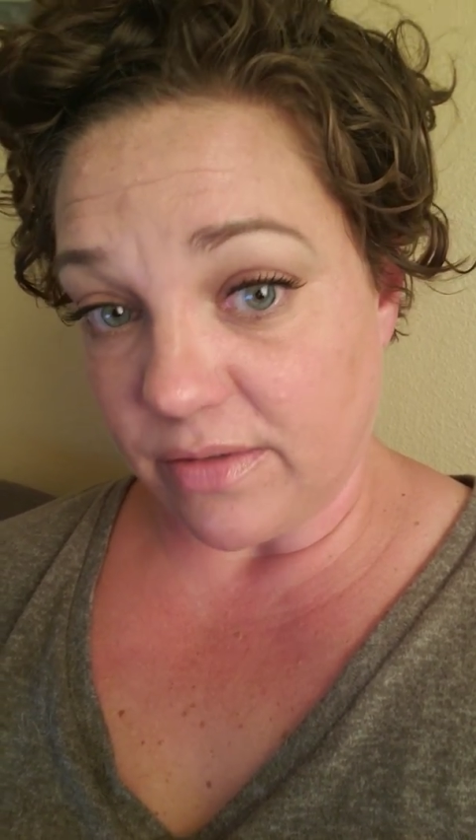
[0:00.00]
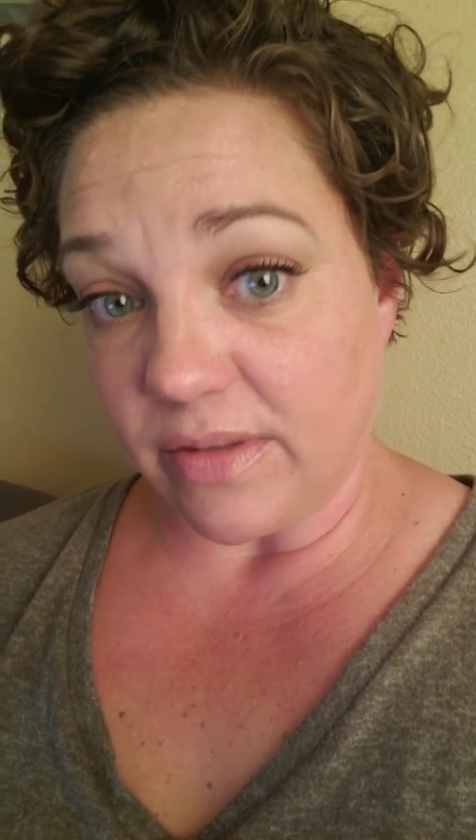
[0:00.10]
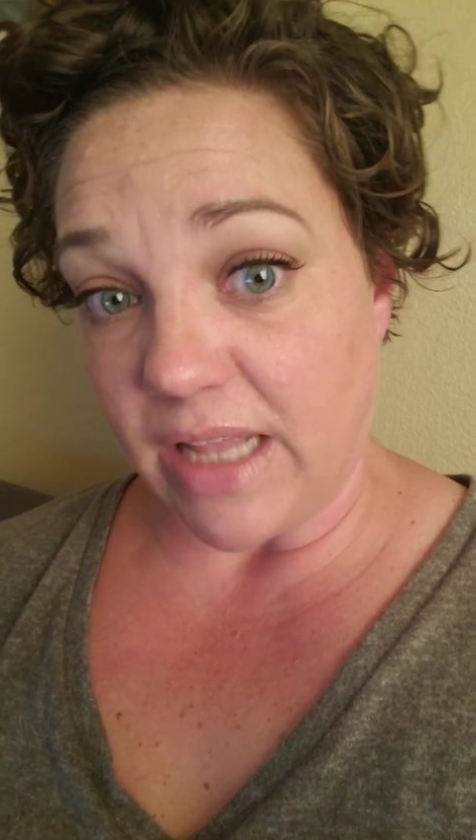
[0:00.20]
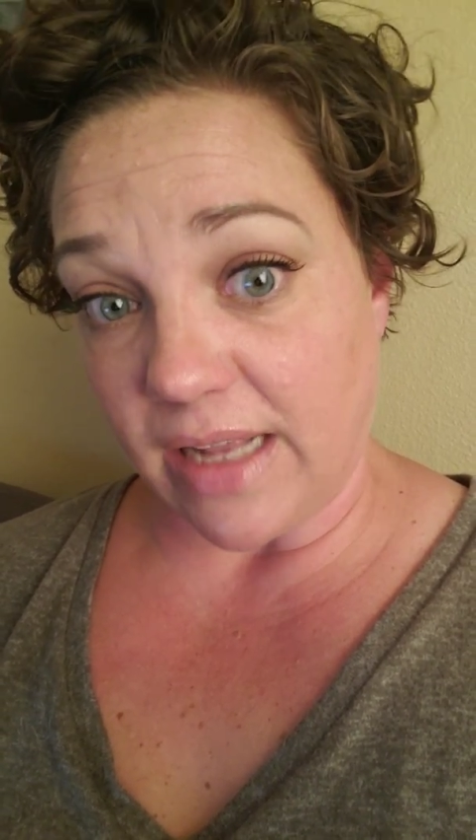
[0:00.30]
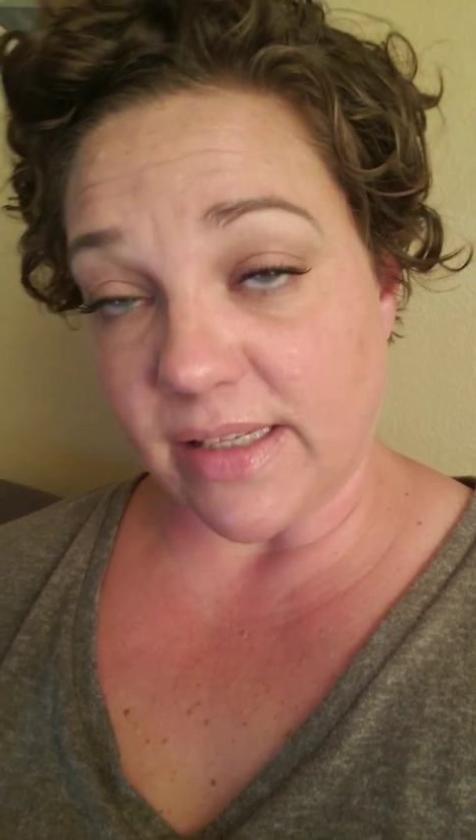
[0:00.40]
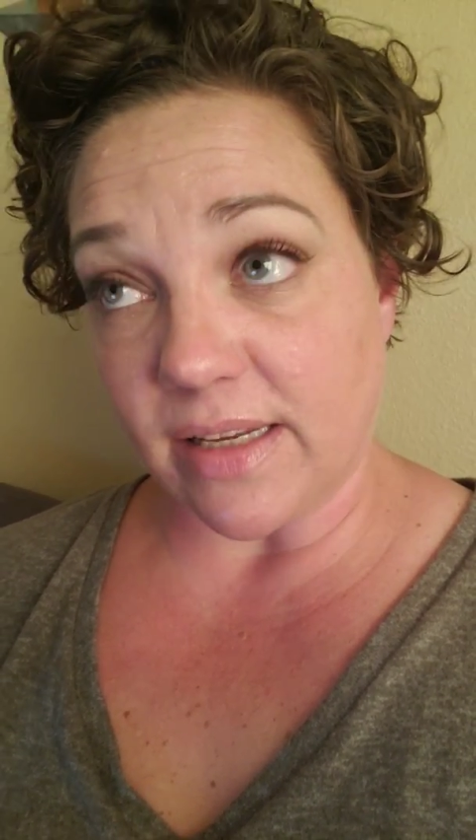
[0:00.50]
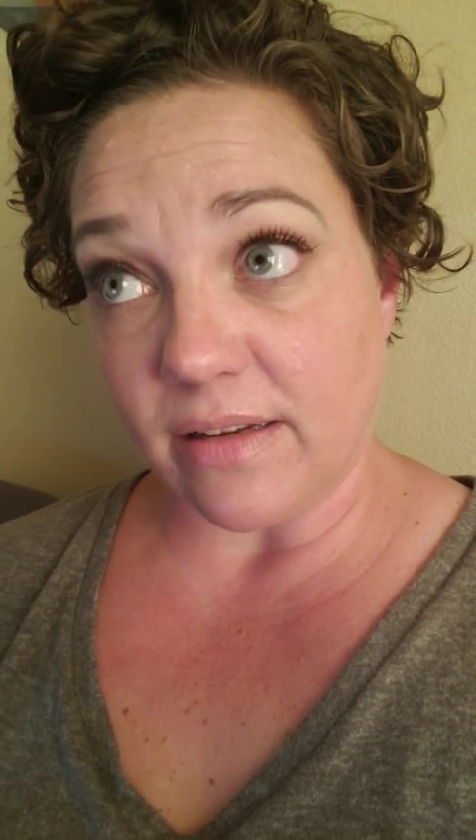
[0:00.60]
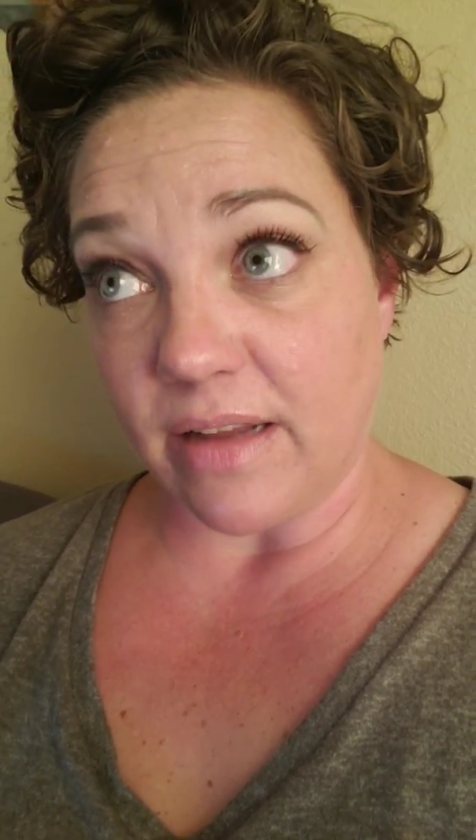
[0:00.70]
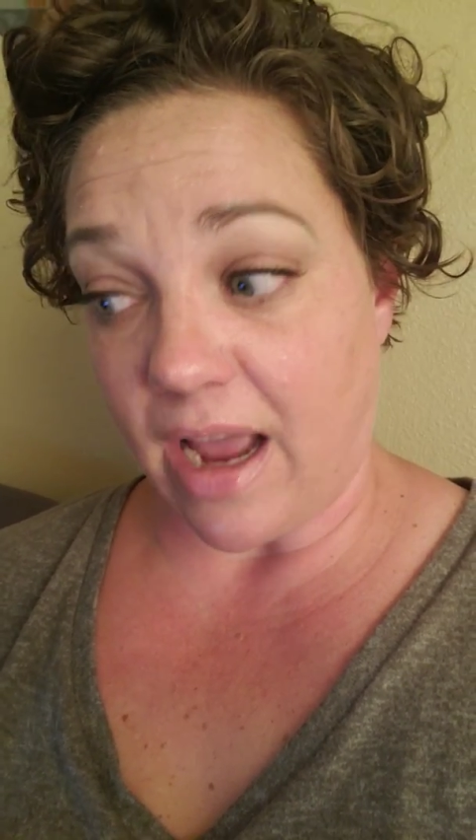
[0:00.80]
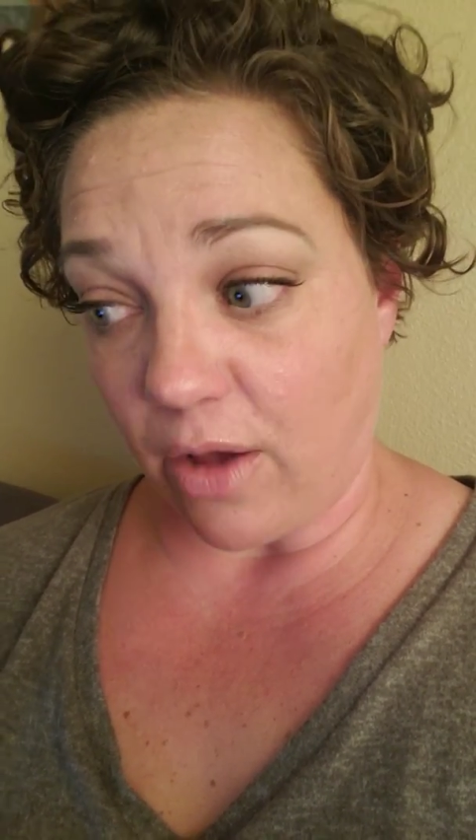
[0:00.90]
That's
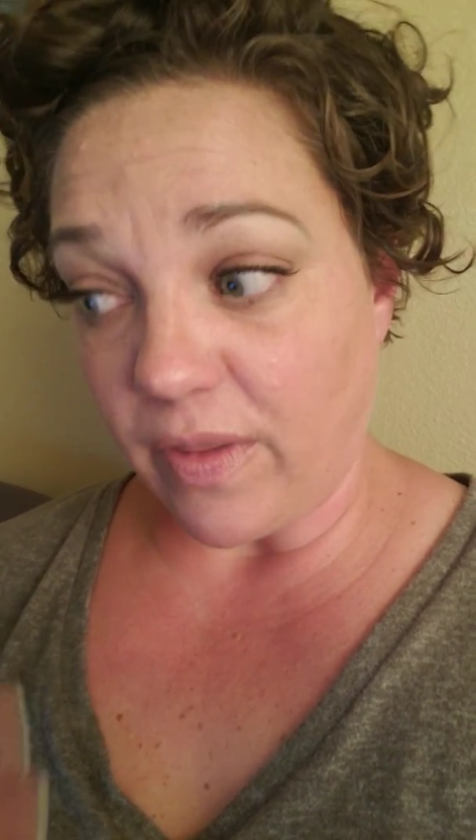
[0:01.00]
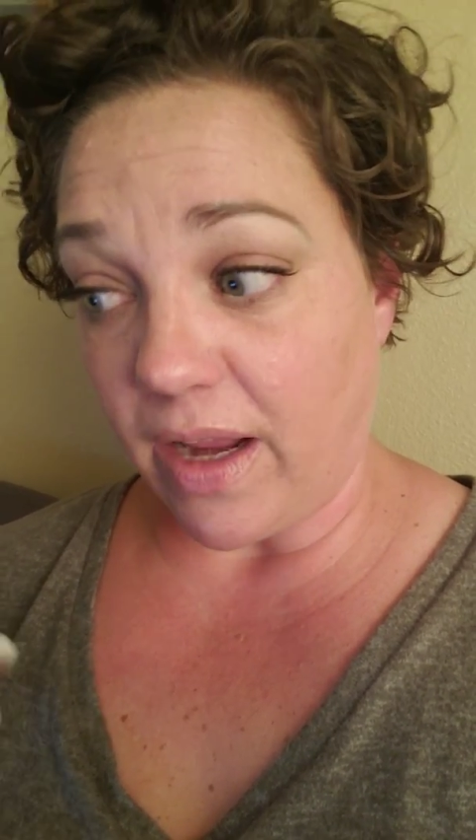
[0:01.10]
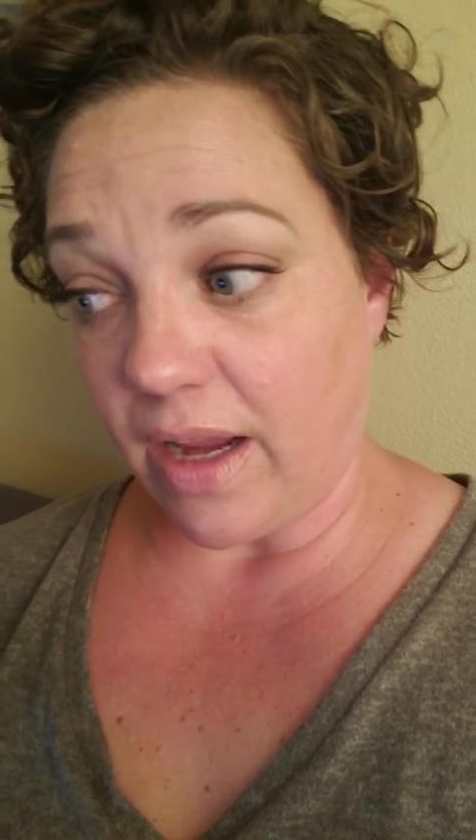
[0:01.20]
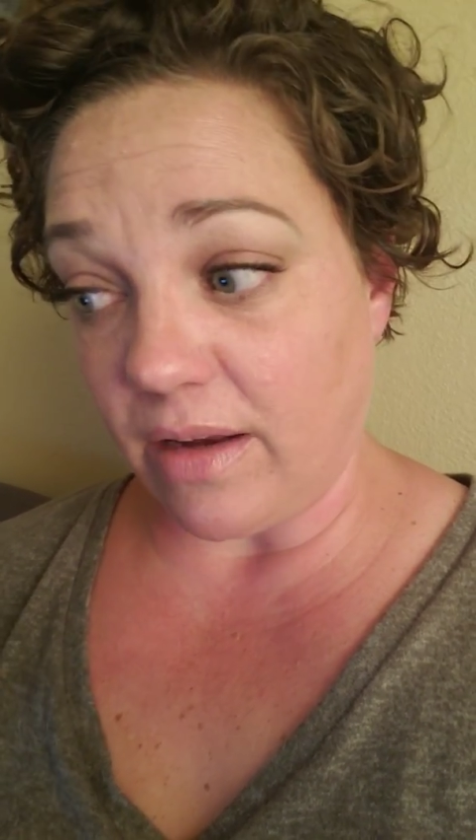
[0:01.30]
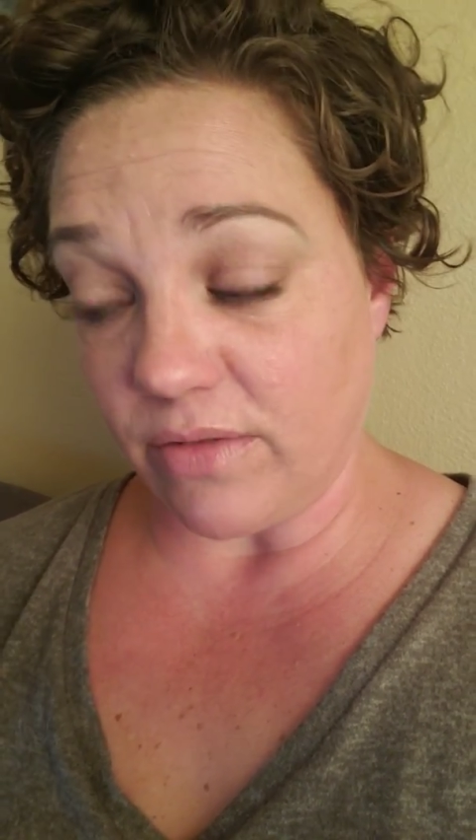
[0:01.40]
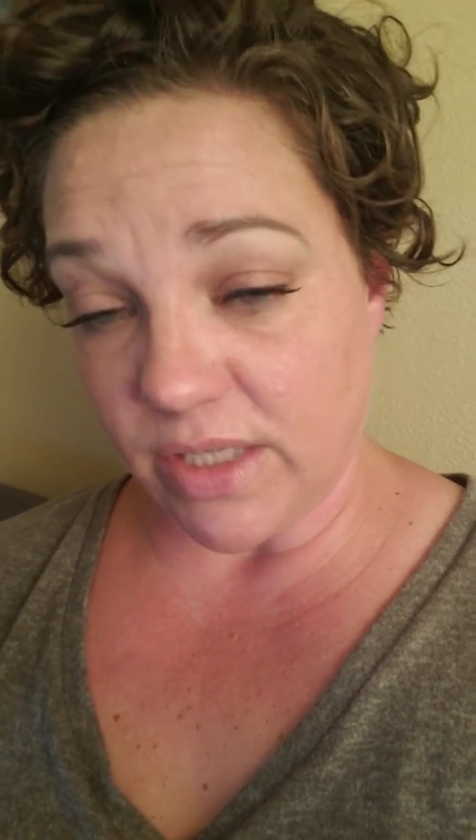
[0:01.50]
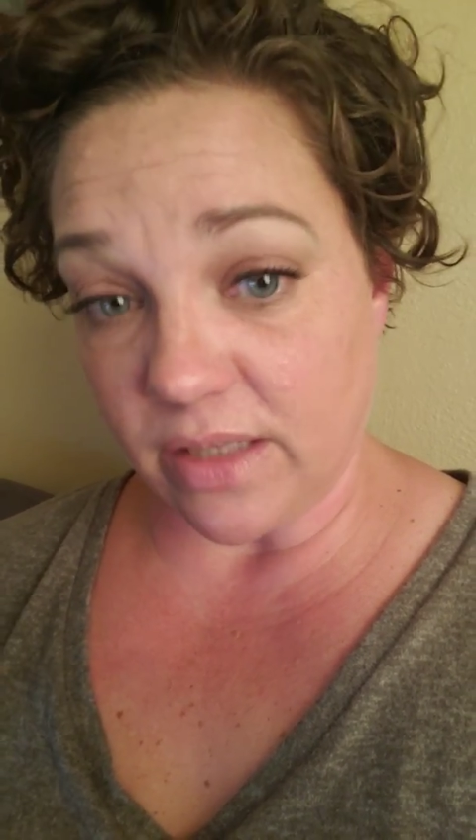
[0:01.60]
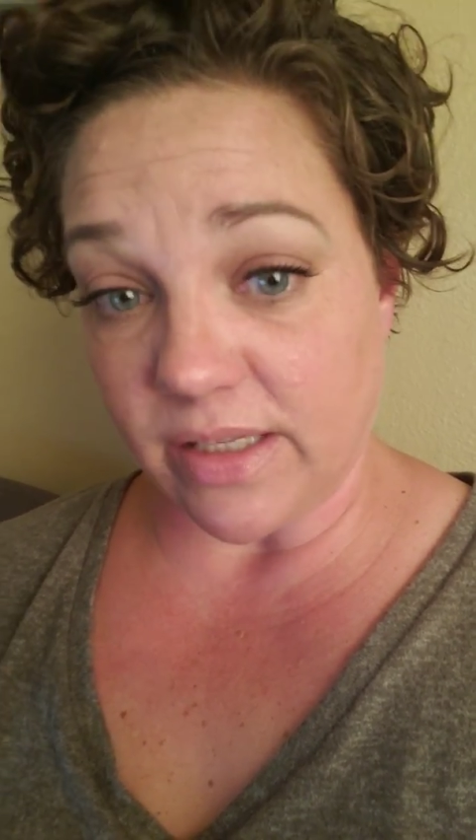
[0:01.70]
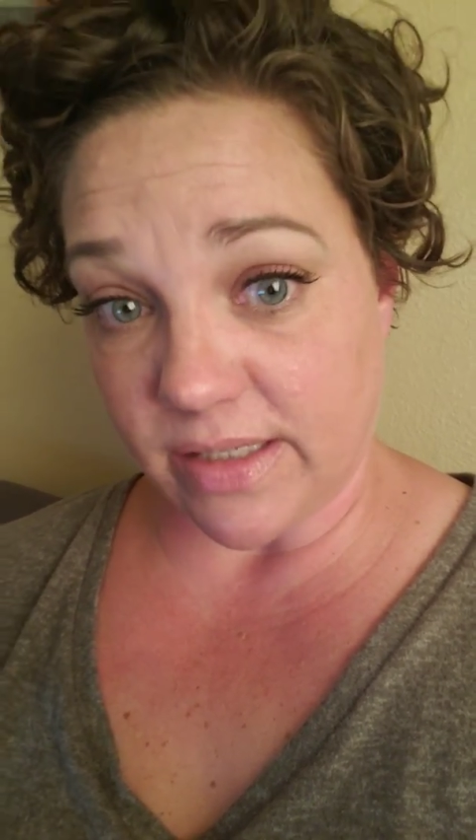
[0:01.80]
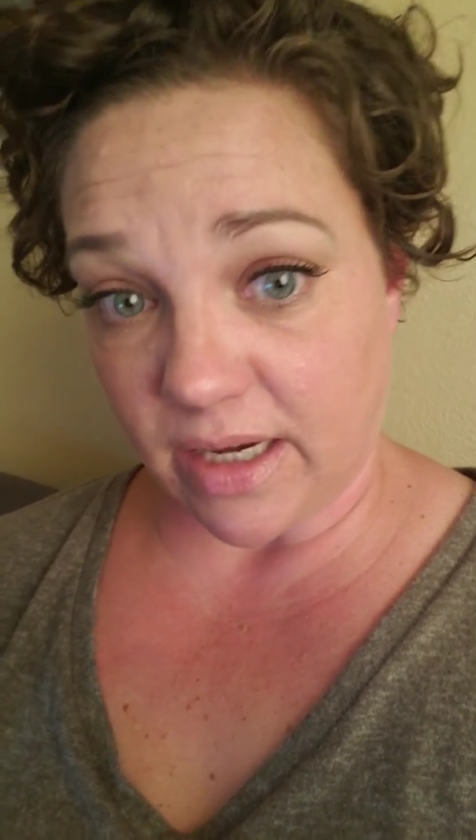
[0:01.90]
how they did
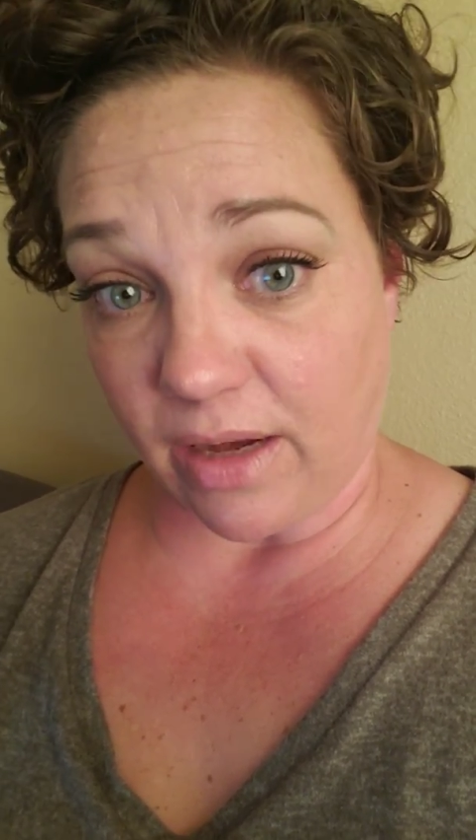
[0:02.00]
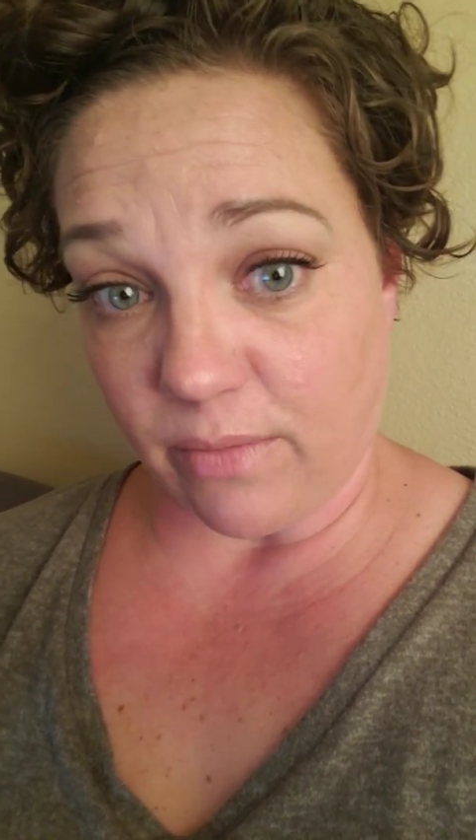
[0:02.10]
the study,